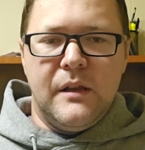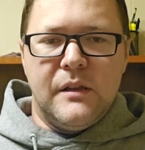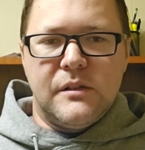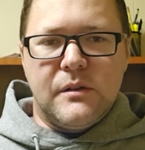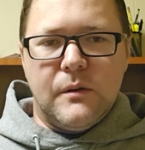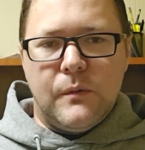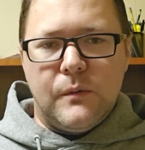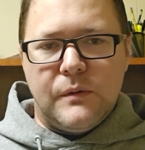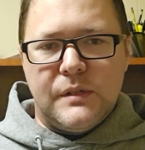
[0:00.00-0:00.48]

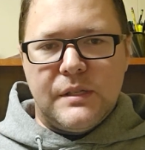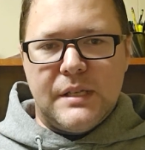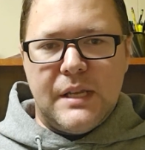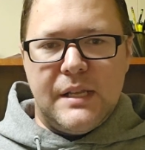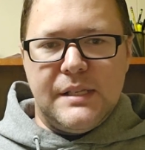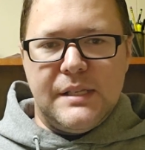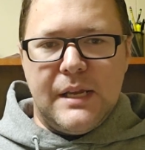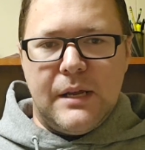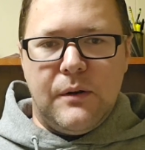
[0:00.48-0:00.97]
So it
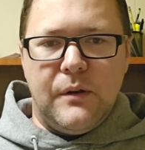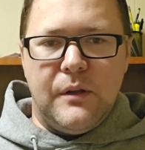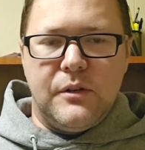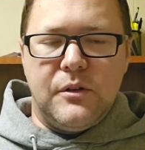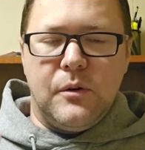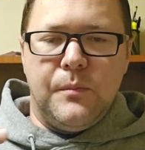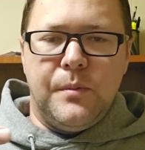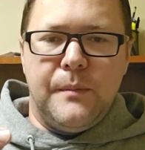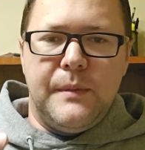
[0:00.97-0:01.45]
sends out a
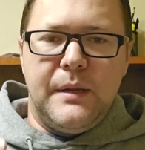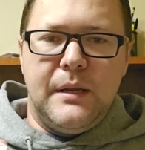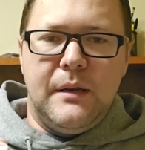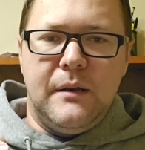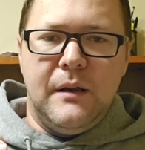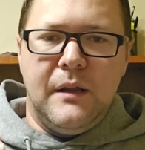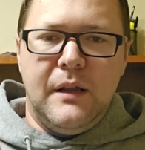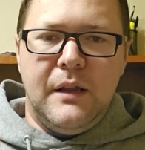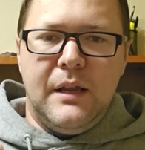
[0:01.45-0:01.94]

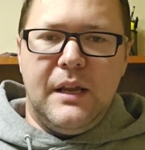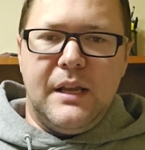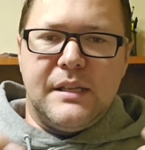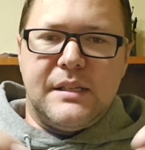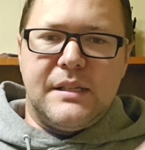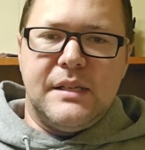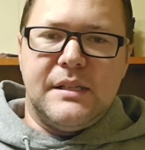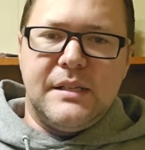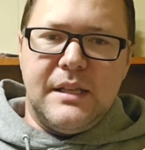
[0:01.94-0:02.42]
dopamine, it
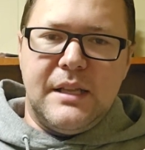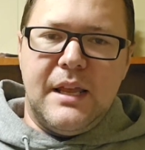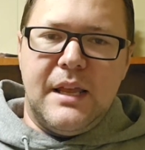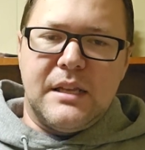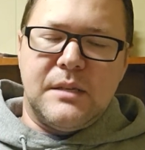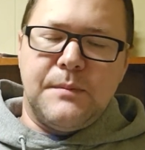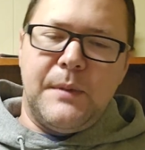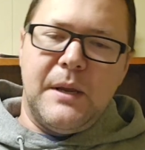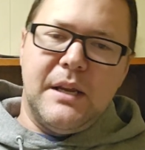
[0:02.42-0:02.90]
sits in
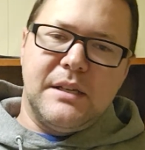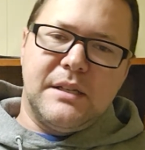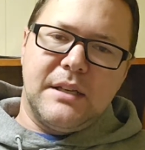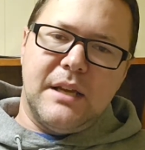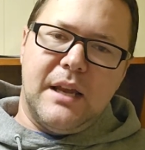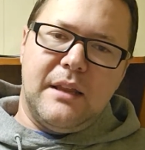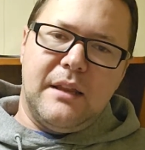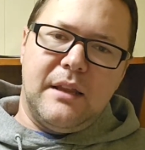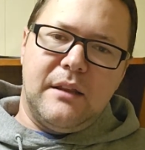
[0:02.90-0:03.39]
that space,
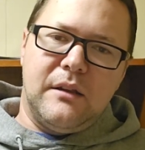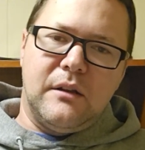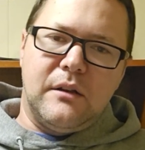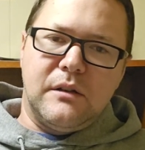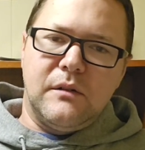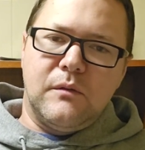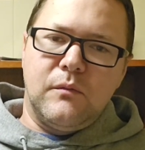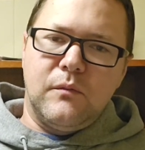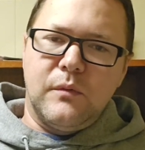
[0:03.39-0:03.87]
and then
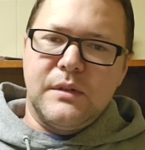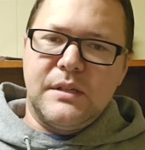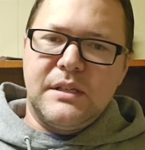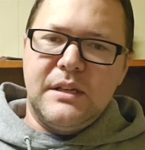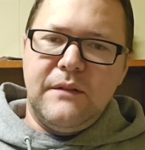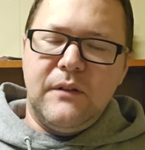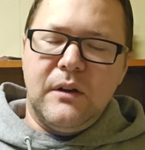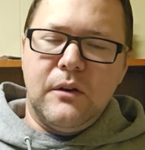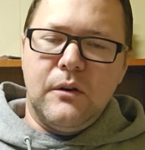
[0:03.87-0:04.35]
the
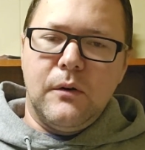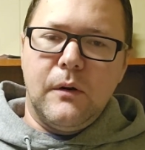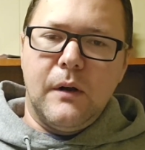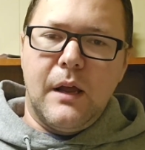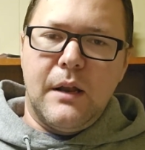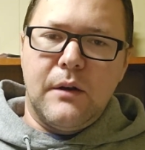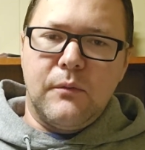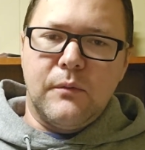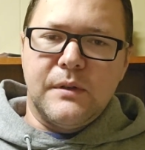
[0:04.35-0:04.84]
receiving
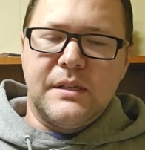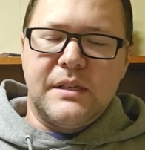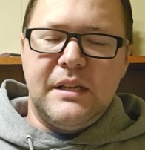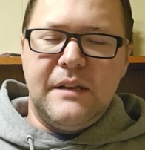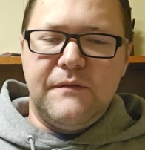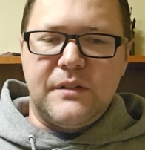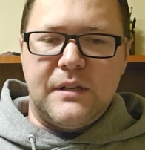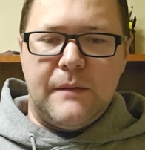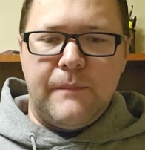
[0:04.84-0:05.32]
neuron
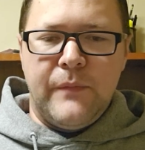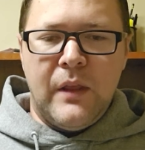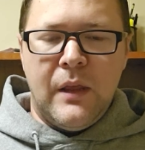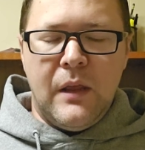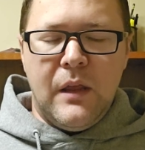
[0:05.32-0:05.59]
receives it.